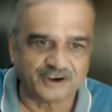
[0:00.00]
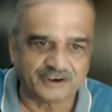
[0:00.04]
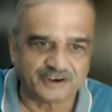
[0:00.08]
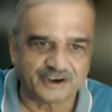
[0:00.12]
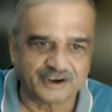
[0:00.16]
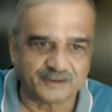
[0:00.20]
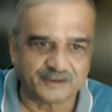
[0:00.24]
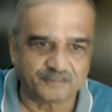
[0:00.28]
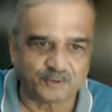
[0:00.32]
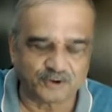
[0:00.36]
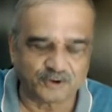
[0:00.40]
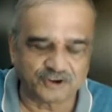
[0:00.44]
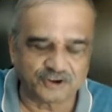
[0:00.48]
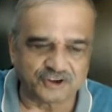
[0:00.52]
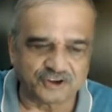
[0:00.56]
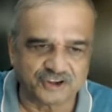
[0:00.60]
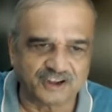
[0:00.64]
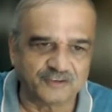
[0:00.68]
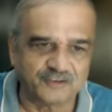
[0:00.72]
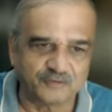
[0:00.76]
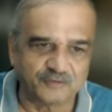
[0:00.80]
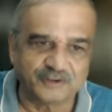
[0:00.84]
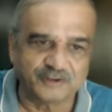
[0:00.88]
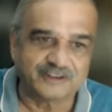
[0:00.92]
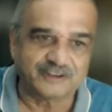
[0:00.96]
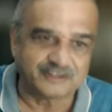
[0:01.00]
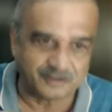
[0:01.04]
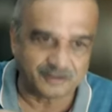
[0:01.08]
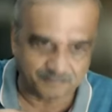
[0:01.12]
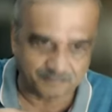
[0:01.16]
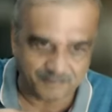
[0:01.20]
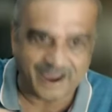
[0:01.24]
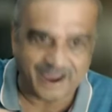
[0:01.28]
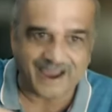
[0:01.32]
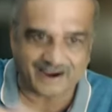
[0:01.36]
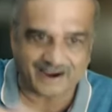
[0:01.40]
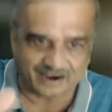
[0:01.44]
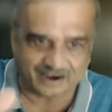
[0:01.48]
pronated position with the
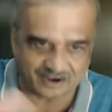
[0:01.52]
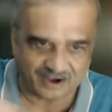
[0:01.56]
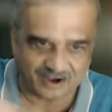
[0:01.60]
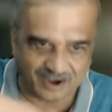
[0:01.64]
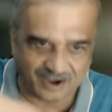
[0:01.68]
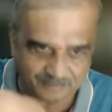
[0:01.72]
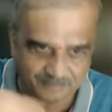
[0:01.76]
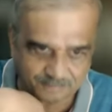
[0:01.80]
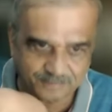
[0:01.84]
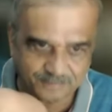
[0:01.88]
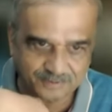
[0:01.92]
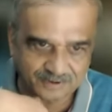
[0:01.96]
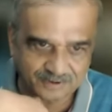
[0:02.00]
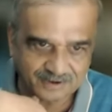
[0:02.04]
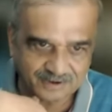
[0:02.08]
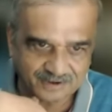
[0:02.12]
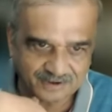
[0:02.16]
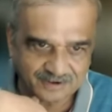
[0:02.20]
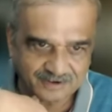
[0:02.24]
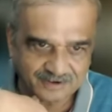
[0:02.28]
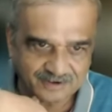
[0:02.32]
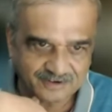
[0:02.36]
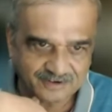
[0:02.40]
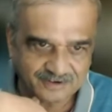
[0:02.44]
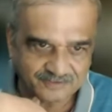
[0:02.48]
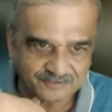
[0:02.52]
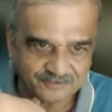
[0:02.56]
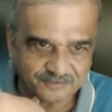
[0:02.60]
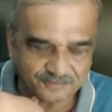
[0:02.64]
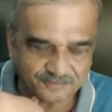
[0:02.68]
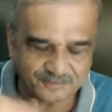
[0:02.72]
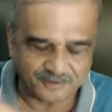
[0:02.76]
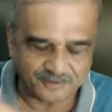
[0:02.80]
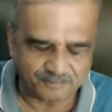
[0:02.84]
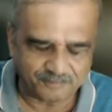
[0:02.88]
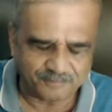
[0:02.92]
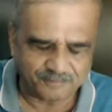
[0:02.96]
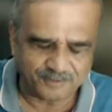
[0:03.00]
back up,
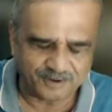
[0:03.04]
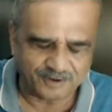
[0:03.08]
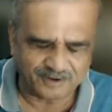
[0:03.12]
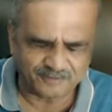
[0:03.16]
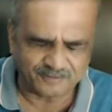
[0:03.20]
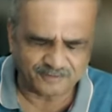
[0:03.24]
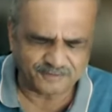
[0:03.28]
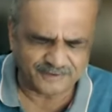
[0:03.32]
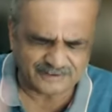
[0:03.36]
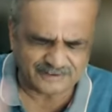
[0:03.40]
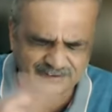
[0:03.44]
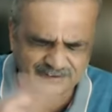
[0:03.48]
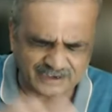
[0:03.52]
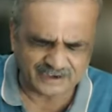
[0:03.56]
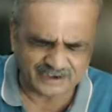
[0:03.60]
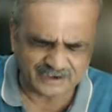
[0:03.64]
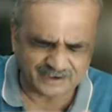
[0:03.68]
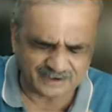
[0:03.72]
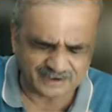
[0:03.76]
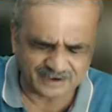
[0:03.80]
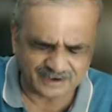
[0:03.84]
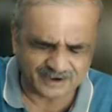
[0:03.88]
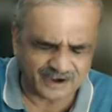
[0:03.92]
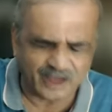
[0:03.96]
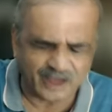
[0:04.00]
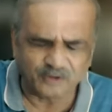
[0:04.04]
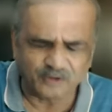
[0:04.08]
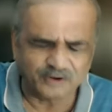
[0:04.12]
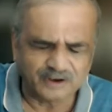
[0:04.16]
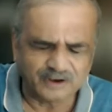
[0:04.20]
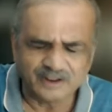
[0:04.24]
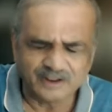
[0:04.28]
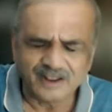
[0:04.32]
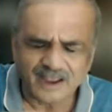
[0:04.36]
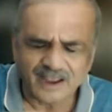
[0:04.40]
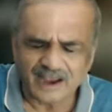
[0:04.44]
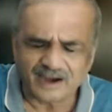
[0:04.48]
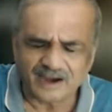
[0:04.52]
facing
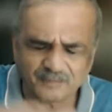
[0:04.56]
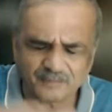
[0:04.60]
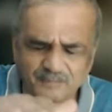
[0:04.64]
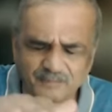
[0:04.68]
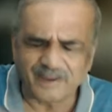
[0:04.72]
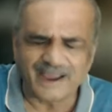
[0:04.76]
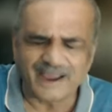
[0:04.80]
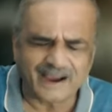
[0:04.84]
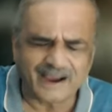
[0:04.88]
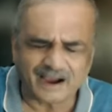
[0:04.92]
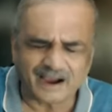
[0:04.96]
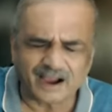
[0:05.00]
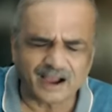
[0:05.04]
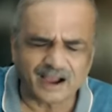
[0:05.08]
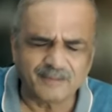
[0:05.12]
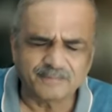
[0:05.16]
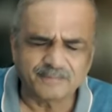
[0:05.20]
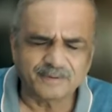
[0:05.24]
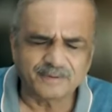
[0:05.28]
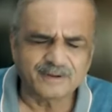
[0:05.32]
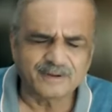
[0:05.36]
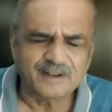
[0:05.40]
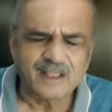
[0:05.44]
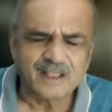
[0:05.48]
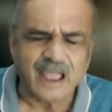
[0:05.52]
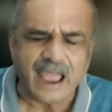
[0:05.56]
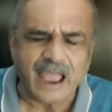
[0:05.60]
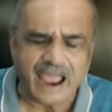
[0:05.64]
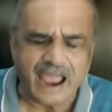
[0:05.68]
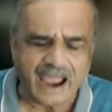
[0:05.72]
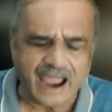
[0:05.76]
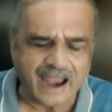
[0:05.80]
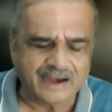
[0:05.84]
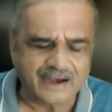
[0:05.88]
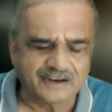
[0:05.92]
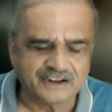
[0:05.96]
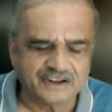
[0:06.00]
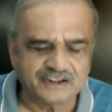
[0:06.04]
down and back up,
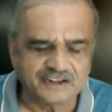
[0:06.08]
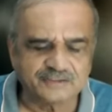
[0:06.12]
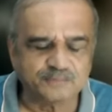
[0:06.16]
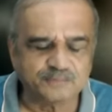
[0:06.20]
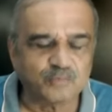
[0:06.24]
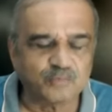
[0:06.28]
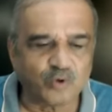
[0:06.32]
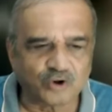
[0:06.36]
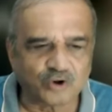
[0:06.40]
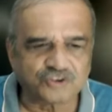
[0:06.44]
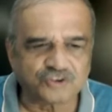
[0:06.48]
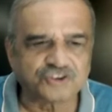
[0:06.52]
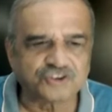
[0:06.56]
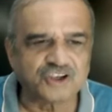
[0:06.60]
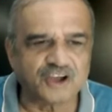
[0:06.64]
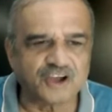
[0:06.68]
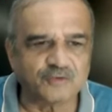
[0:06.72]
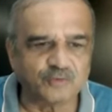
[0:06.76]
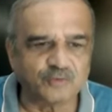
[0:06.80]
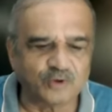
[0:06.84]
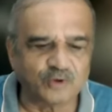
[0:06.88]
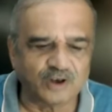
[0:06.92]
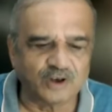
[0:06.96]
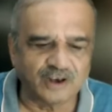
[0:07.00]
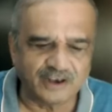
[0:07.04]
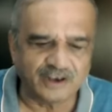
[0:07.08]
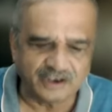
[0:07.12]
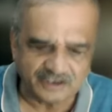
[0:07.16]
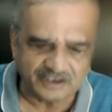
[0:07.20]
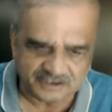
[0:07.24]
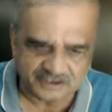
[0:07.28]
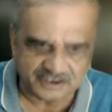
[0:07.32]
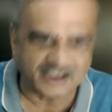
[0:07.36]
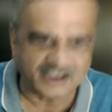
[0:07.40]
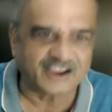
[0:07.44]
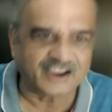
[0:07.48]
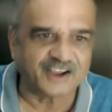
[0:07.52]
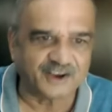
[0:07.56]
and this moksha wool
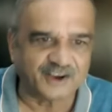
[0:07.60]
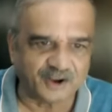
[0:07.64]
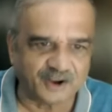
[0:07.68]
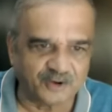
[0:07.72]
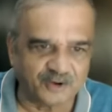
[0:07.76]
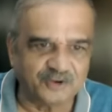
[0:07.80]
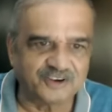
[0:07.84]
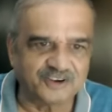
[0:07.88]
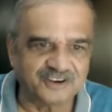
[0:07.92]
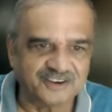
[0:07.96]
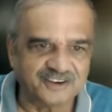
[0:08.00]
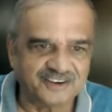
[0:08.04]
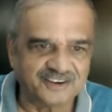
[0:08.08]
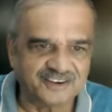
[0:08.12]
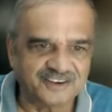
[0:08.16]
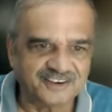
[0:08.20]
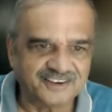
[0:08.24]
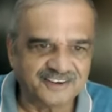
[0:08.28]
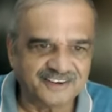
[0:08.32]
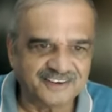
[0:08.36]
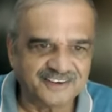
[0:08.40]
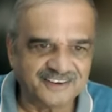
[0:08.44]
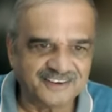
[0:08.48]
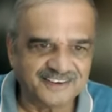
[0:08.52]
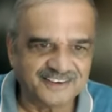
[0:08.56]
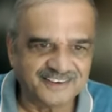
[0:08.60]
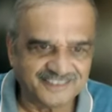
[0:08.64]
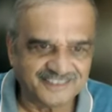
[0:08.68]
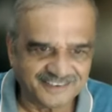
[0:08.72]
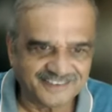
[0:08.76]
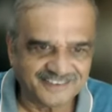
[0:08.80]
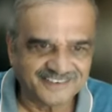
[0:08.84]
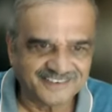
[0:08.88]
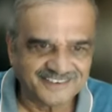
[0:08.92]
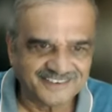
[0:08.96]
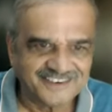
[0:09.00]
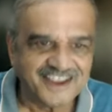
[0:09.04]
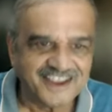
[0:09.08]
is taken out
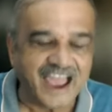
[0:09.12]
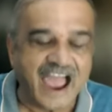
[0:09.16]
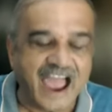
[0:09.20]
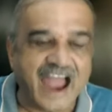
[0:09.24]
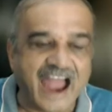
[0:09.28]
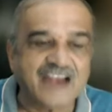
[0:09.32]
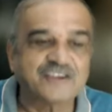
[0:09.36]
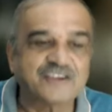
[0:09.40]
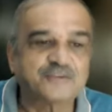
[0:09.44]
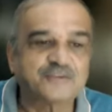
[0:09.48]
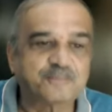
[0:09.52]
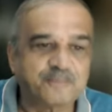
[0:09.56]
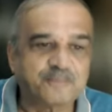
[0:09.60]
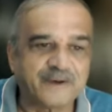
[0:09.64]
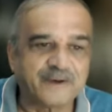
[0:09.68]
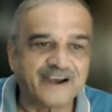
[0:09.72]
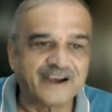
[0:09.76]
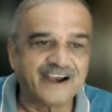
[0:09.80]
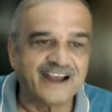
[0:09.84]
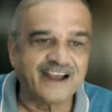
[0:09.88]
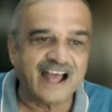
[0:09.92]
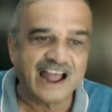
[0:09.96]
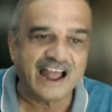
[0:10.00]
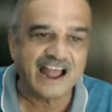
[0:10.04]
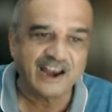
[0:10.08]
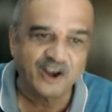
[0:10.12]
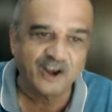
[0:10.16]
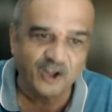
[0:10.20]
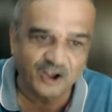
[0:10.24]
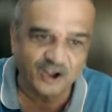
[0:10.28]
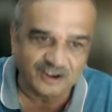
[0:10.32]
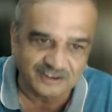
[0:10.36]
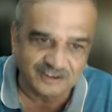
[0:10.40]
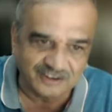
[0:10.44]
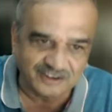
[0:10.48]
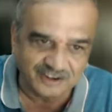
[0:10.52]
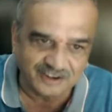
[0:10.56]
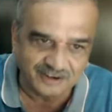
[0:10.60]
and sprayed
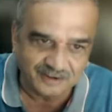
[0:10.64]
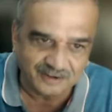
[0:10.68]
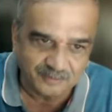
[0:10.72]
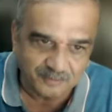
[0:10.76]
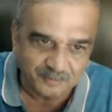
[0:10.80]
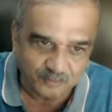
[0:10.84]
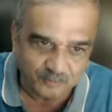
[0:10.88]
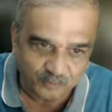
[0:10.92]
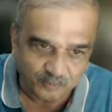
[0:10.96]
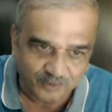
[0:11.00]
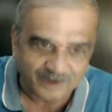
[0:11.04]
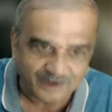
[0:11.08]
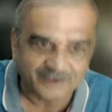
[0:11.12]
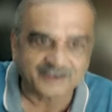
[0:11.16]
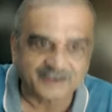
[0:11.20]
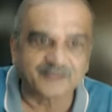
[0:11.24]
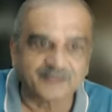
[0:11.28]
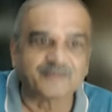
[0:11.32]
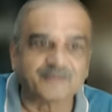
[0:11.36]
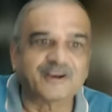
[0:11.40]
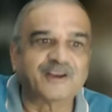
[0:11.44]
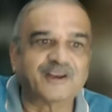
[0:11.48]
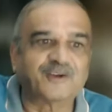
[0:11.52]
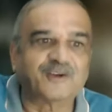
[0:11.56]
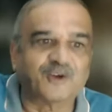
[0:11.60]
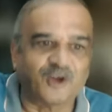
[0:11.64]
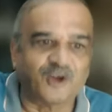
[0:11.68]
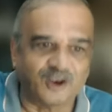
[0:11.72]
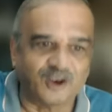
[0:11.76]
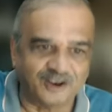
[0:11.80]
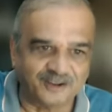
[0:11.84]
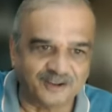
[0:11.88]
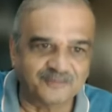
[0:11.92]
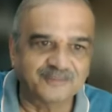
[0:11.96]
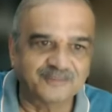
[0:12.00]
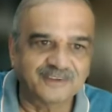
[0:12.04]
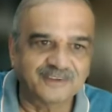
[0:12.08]
along the vertebral column,